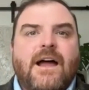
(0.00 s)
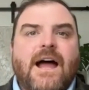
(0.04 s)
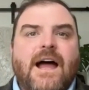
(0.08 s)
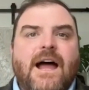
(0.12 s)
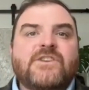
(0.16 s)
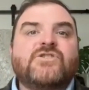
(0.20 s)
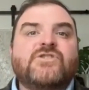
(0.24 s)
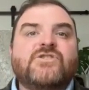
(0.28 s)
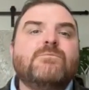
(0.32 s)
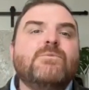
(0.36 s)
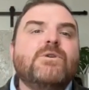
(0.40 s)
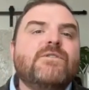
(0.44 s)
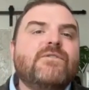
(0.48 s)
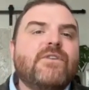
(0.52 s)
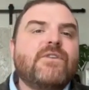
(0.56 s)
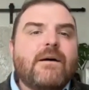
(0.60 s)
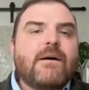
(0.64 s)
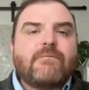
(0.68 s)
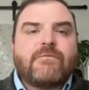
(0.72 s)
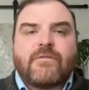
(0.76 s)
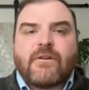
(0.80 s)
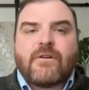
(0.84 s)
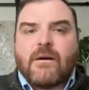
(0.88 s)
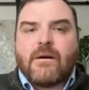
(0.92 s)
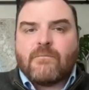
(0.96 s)
As you move
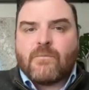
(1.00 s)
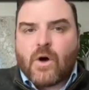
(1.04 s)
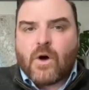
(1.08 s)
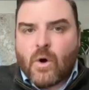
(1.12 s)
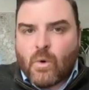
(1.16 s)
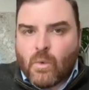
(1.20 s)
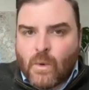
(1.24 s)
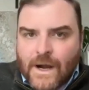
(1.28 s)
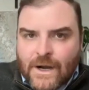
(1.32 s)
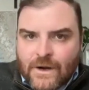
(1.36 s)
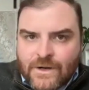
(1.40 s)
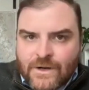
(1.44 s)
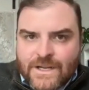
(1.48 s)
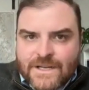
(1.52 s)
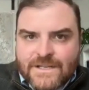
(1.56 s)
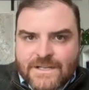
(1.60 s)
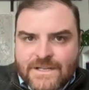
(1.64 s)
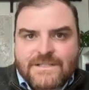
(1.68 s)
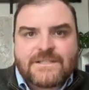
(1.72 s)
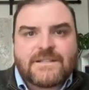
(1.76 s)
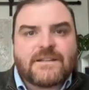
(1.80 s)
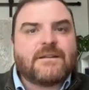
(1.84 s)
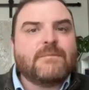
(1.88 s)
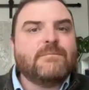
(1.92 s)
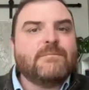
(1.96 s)
up from
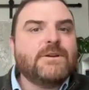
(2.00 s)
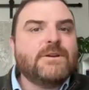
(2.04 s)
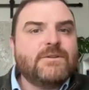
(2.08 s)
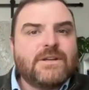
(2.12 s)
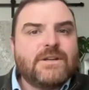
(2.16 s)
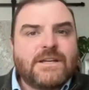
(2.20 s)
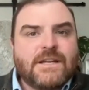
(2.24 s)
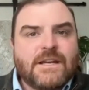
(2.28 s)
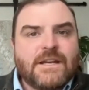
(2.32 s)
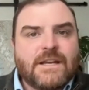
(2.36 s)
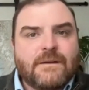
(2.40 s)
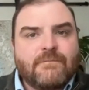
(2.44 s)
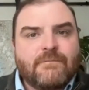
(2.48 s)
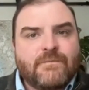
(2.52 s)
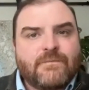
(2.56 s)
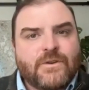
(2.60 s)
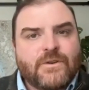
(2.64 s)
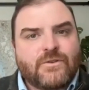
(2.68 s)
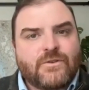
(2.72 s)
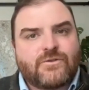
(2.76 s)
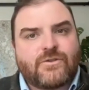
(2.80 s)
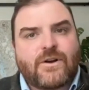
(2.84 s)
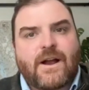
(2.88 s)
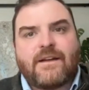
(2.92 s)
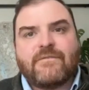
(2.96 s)
awareness to community,
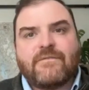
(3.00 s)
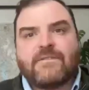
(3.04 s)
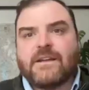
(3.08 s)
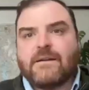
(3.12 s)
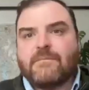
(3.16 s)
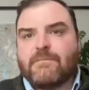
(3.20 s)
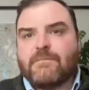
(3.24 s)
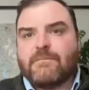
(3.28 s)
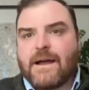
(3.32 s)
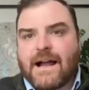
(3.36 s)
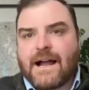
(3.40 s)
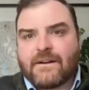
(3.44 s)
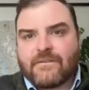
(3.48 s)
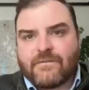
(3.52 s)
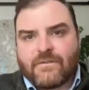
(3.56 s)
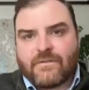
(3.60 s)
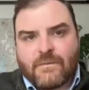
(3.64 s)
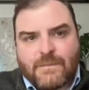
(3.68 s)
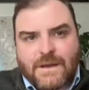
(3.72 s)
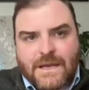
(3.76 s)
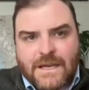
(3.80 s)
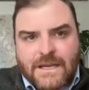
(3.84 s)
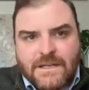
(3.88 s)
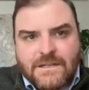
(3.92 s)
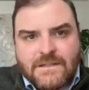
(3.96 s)
you're driving impact
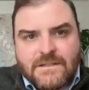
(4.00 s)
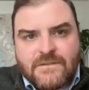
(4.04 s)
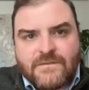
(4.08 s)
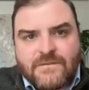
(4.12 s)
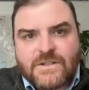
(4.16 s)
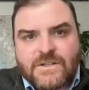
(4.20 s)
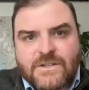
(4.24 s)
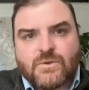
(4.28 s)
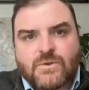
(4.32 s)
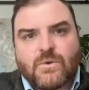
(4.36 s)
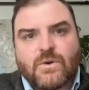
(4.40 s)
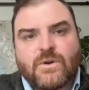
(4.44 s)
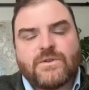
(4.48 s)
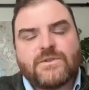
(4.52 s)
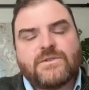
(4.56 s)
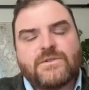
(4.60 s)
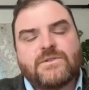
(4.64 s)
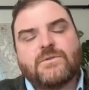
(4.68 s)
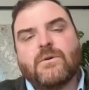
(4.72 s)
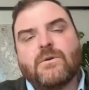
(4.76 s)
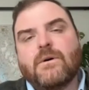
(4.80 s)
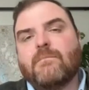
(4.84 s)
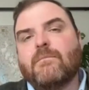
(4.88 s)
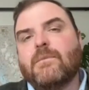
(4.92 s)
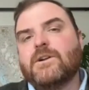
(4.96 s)
from individuals
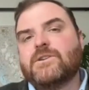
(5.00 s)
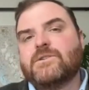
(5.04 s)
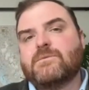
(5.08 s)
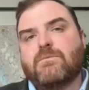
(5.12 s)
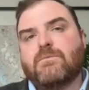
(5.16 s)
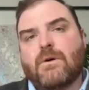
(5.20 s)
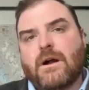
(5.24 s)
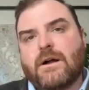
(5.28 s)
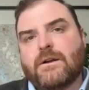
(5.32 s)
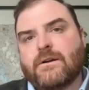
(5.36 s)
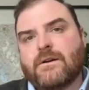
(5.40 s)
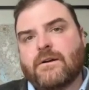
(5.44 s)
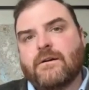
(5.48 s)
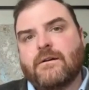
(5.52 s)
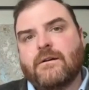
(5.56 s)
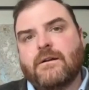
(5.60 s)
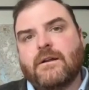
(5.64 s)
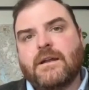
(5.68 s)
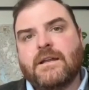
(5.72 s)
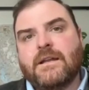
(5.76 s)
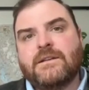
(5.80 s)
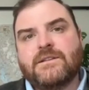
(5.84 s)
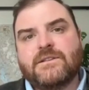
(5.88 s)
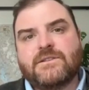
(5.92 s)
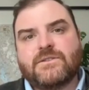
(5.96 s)
to a much
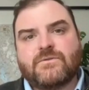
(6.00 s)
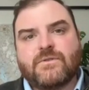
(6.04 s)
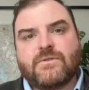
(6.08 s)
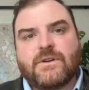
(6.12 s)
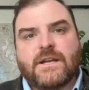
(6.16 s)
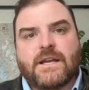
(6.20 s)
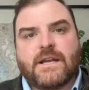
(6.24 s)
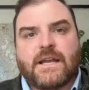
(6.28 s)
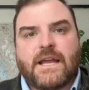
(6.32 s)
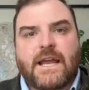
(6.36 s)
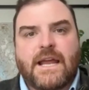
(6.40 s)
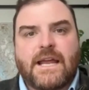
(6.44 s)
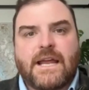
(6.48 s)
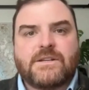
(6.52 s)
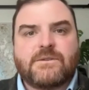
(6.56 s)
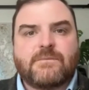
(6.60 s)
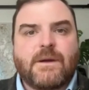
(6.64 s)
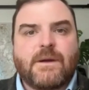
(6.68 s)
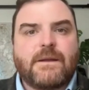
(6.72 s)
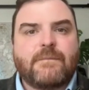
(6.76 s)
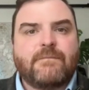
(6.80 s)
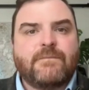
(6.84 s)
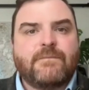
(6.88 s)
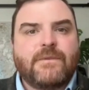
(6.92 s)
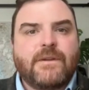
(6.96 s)
broader industry
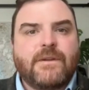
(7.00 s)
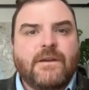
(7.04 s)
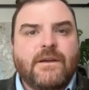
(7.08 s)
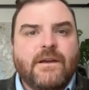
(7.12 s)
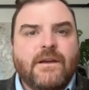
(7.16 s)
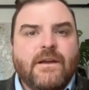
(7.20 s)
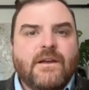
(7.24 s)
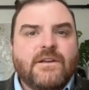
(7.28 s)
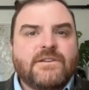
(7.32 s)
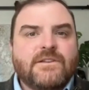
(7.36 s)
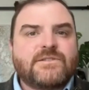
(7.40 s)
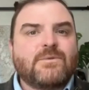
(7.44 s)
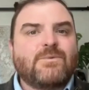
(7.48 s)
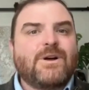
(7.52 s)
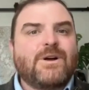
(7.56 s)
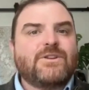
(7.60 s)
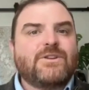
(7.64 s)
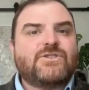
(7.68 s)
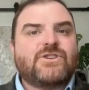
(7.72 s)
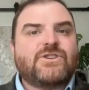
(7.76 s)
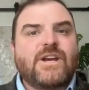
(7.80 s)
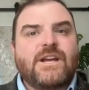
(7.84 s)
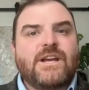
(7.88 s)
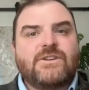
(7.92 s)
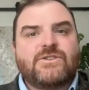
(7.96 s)
engagement. So
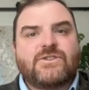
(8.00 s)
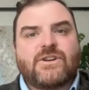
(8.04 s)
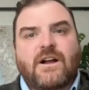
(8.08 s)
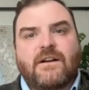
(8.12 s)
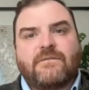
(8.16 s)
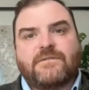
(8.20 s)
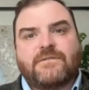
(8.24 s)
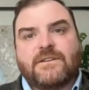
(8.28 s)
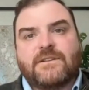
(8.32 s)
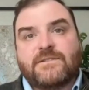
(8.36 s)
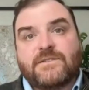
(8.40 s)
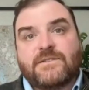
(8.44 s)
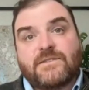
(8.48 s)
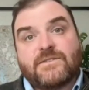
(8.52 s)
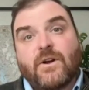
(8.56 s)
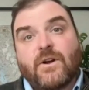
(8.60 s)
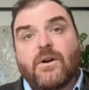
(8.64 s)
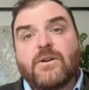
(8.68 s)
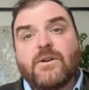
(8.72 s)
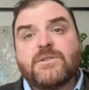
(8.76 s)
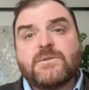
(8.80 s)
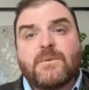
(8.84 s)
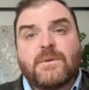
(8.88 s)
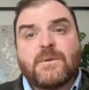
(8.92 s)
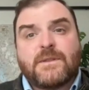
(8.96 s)
while change often
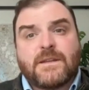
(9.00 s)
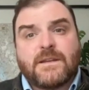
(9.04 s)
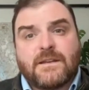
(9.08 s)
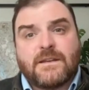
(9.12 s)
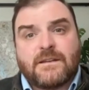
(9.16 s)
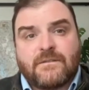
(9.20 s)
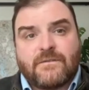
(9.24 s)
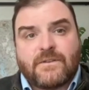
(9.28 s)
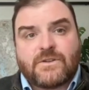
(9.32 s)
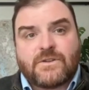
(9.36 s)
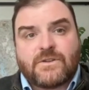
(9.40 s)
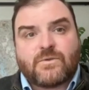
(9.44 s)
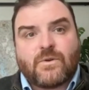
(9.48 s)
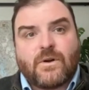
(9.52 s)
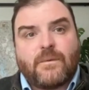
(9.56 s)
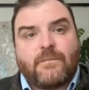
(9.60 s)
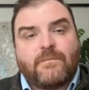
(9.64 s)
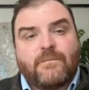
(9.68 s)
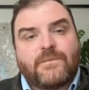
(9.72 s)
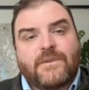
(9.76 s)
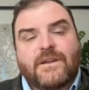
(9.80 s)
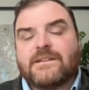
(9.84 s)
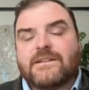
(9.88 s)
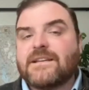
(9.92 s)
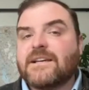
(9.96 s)
starts with the
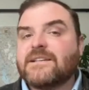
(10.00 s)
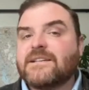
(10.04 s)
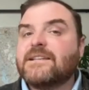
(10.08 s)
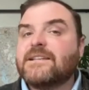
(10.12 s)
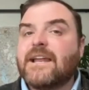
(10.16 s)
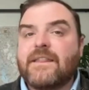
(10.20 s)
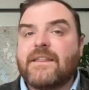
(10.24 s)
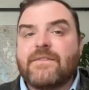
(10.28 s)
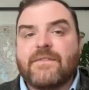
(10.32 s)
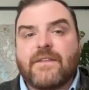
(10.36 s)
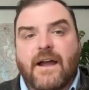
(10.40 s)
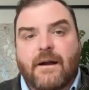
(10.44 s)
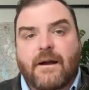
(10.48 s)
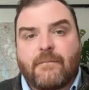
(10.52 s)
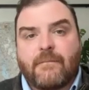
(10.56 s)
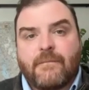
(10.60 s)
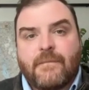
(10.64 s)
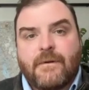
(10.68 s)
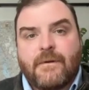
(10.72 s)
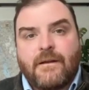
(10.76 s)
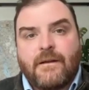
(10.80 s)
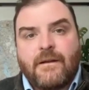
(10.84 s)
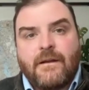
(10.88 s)
individual, it doesn't end there.